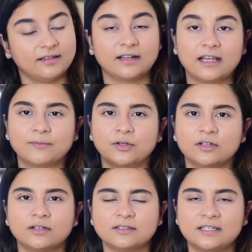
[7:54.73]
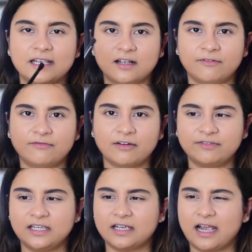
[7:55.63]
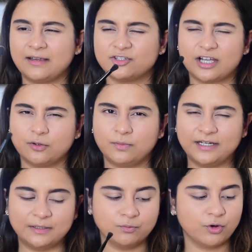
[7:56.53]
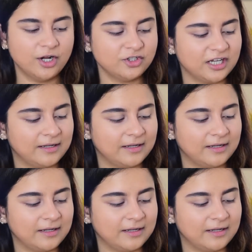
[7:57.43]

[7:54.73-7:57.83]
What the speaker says: Then again, I'm gonna take a fluffy eyeshadow blending brush